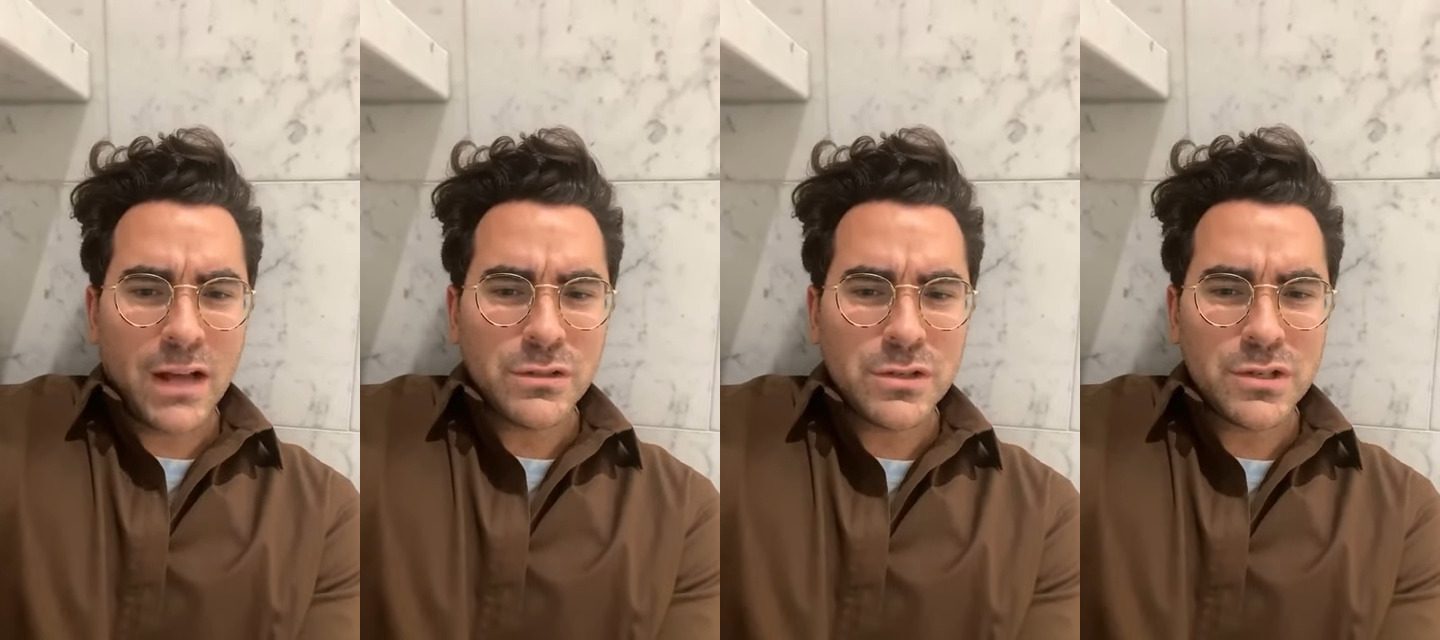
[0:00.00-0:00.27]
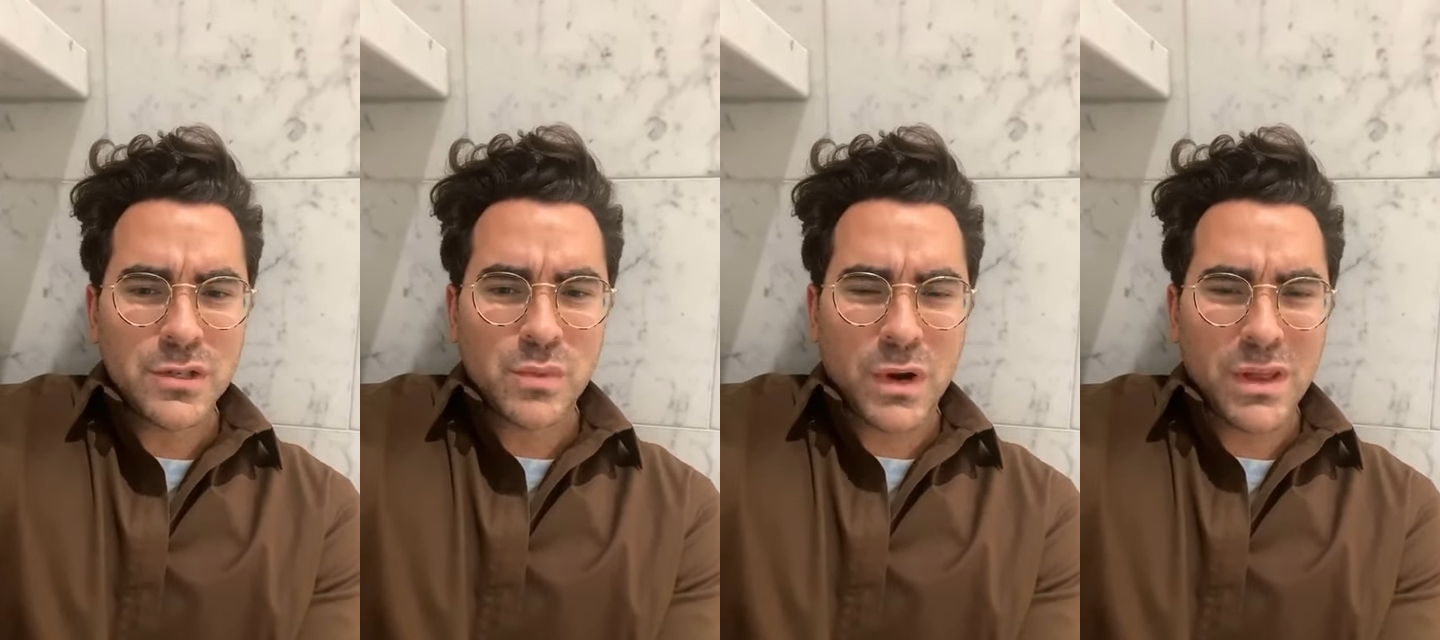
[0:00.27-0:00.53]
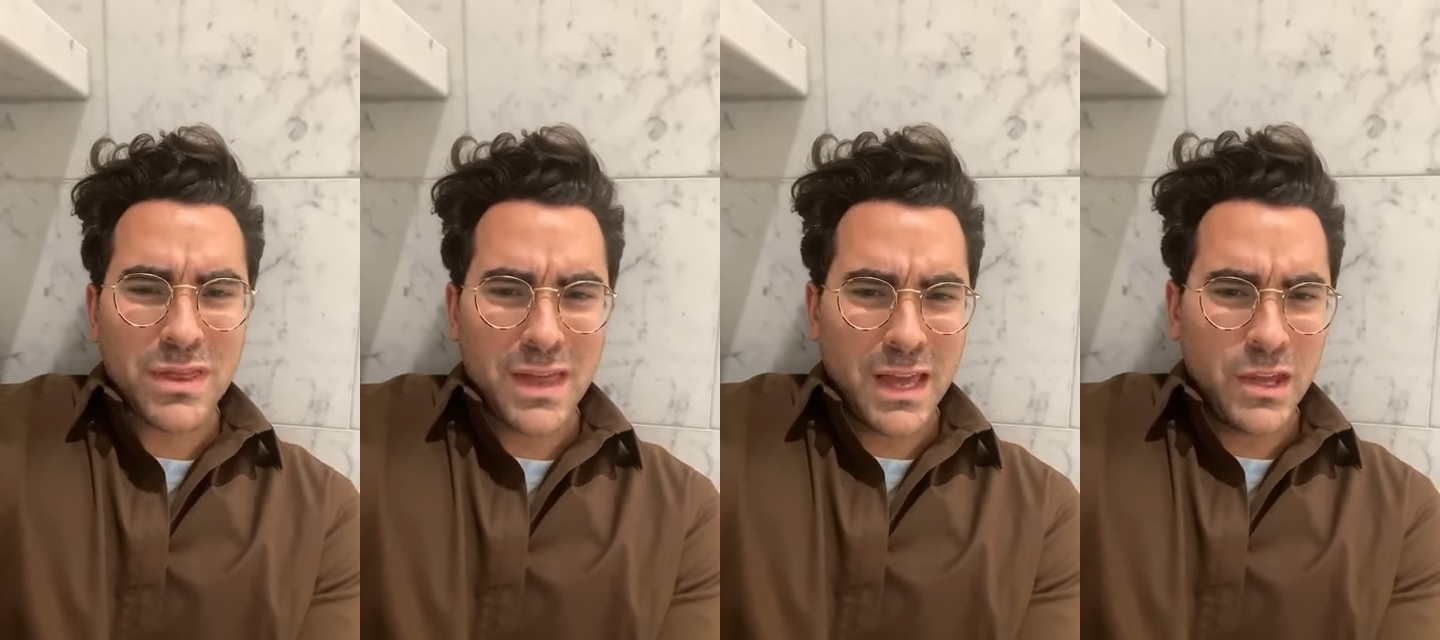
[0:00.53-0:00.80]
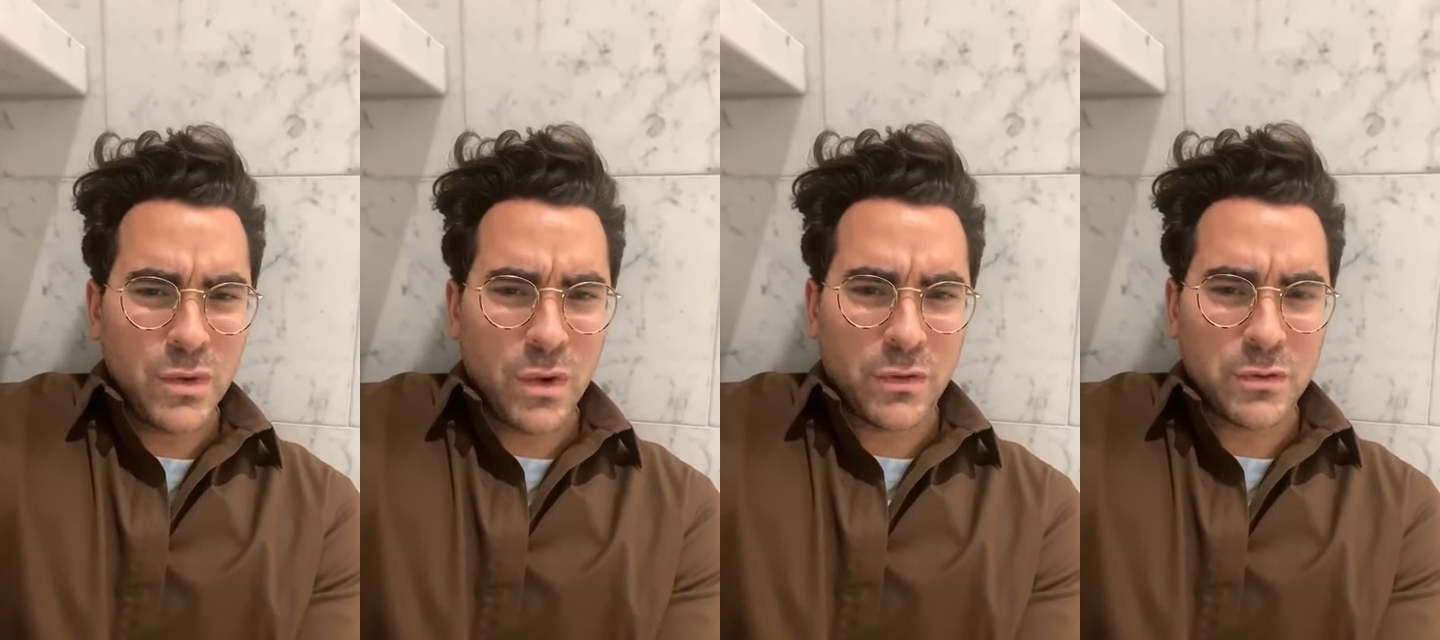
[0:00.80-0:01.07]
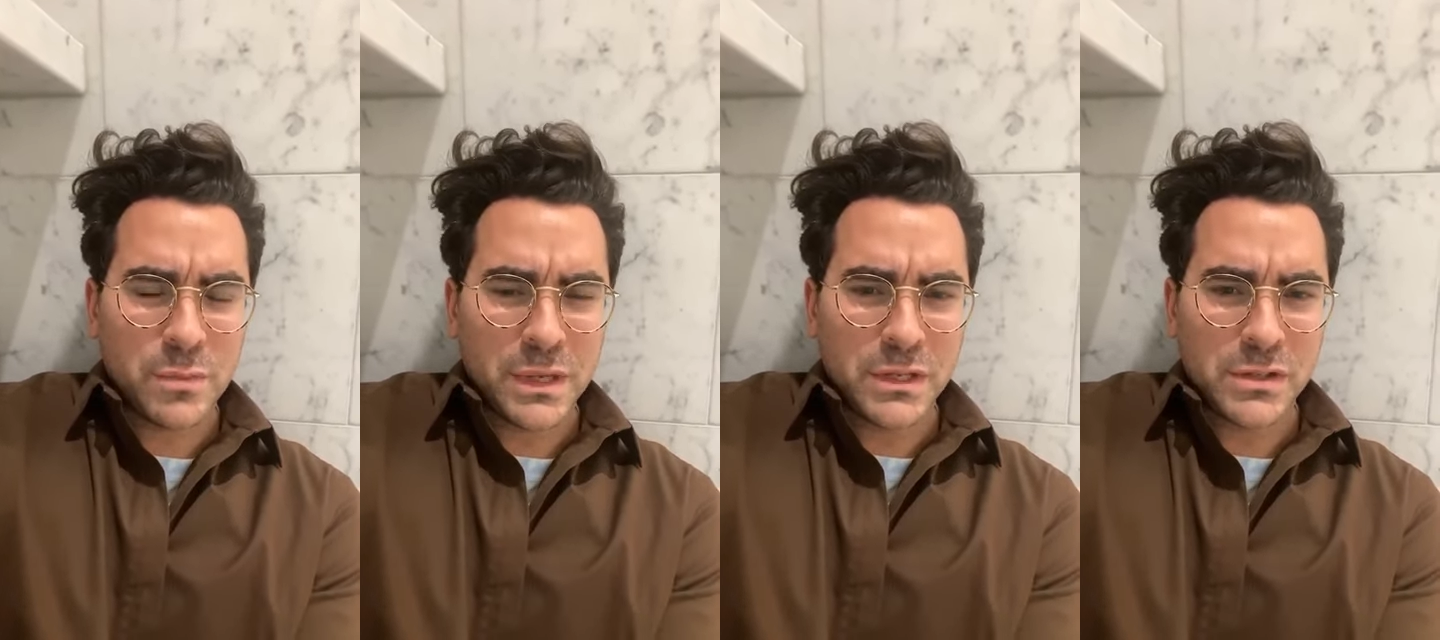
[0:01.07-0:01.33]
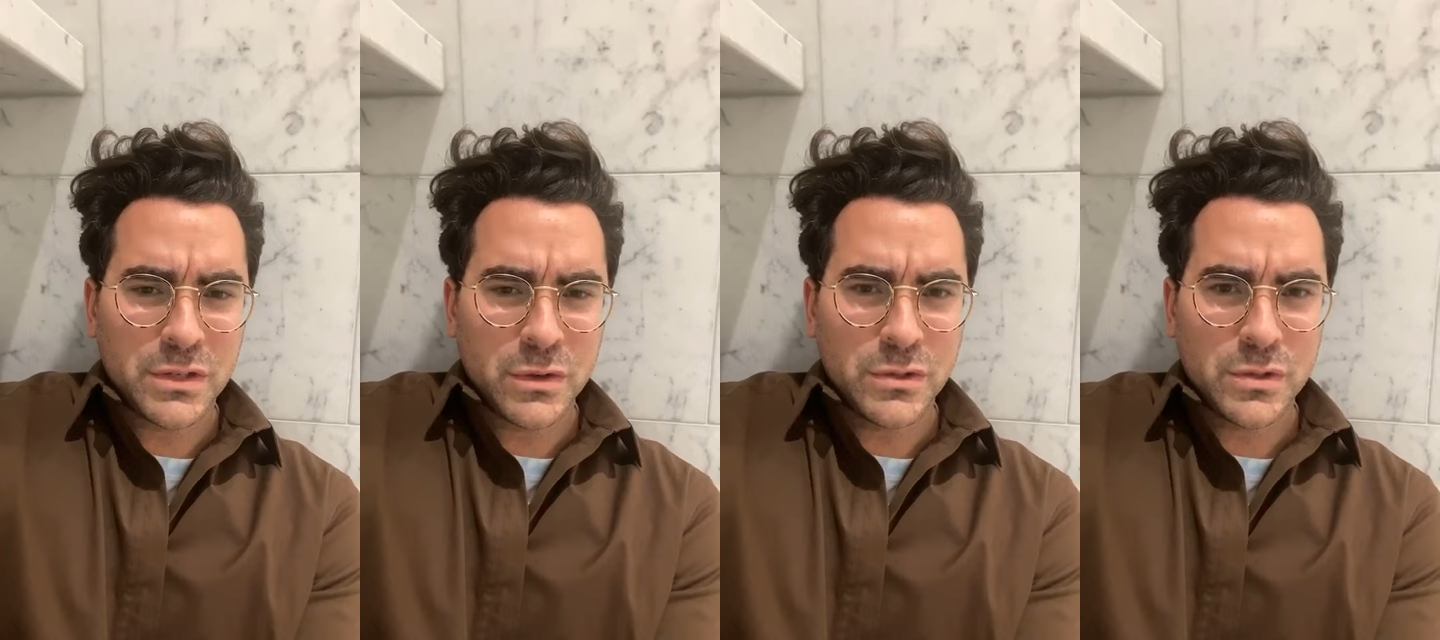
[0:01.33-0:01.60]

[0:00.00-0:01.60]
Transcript: also just want to thank you all for being so